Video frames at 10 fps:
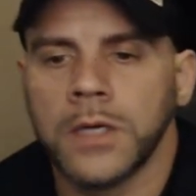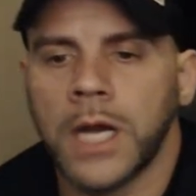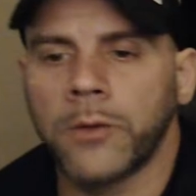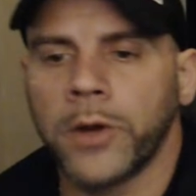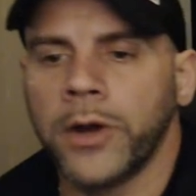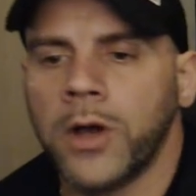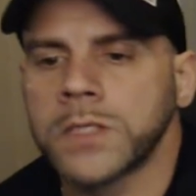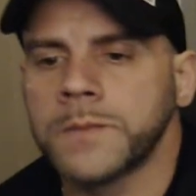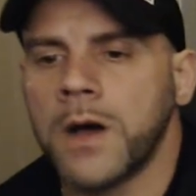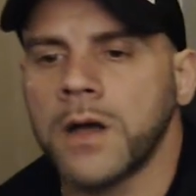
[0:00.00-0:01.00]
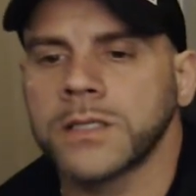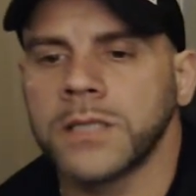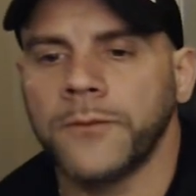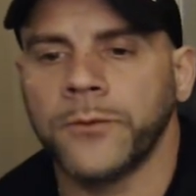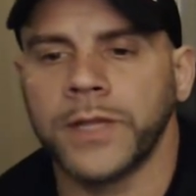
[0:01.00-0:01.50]
I run all smog
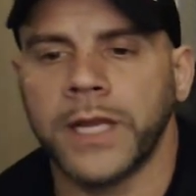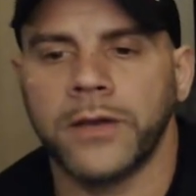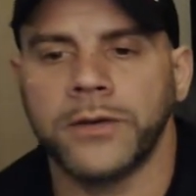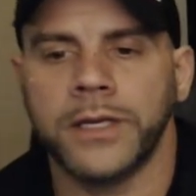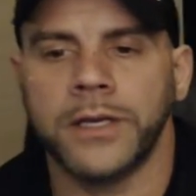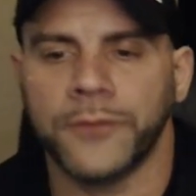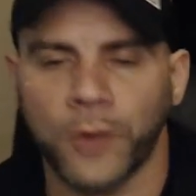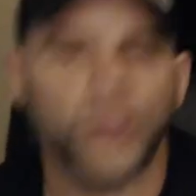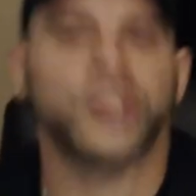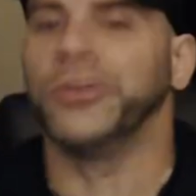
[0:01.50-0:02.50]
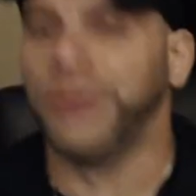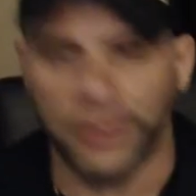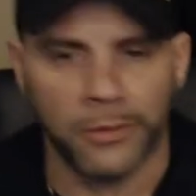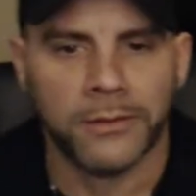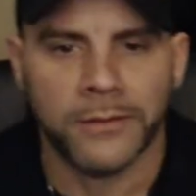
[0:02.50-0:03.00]
stuff with an AOD. Of course you
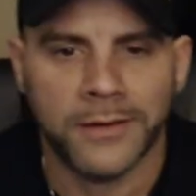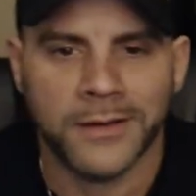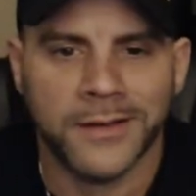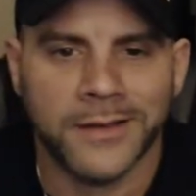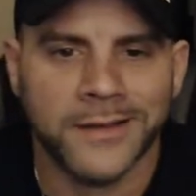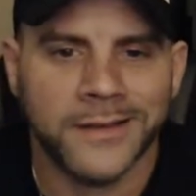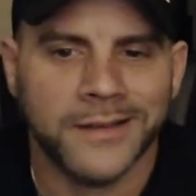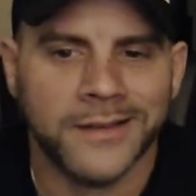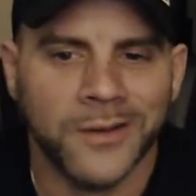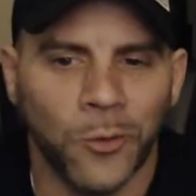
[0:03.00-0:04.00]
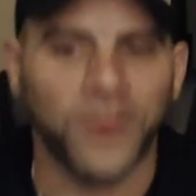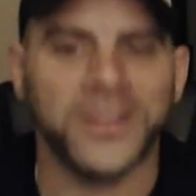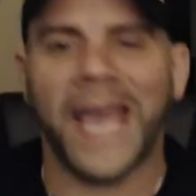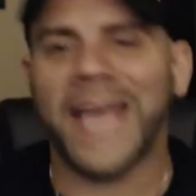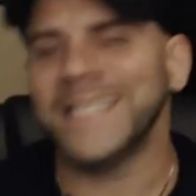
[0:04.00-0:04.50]
do. With
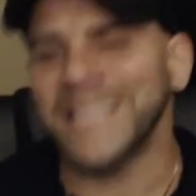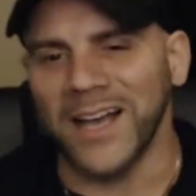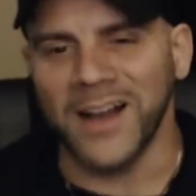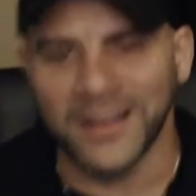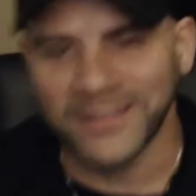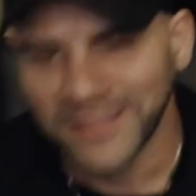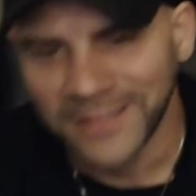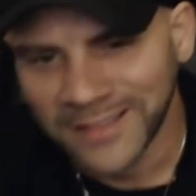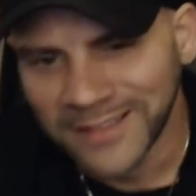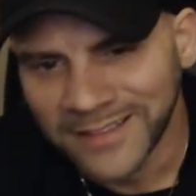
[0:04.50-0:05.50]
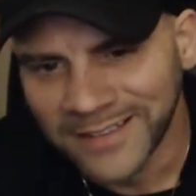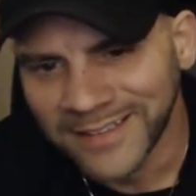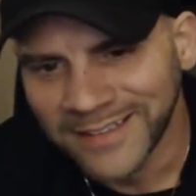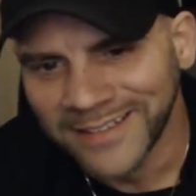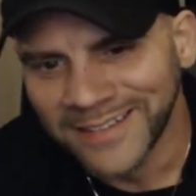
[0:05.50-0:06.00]
the AC on,
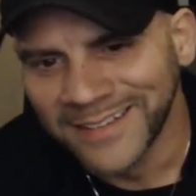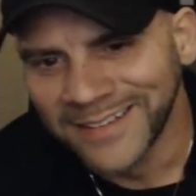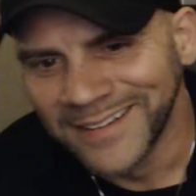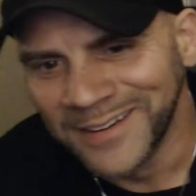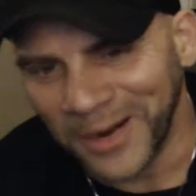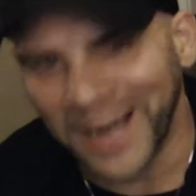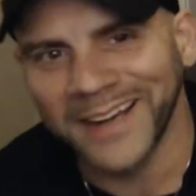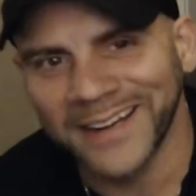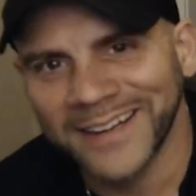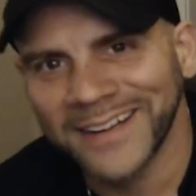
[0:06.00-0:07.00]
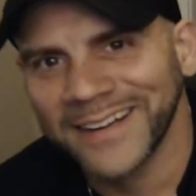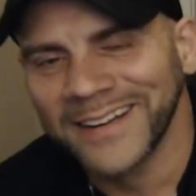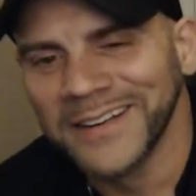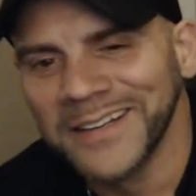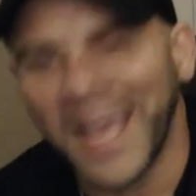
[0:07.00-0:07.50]
right?
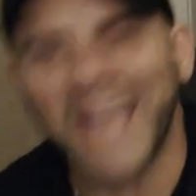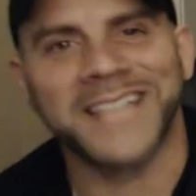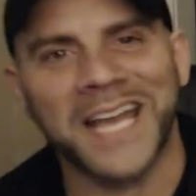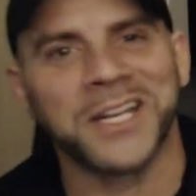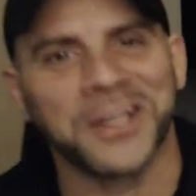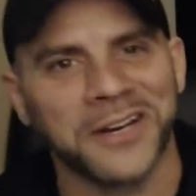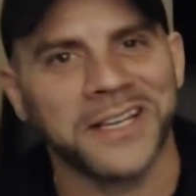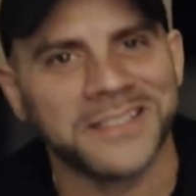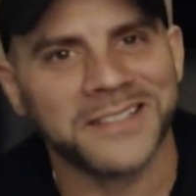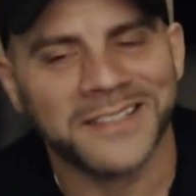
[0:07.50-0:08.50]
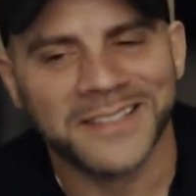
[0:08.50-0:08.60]
At 10 degrees.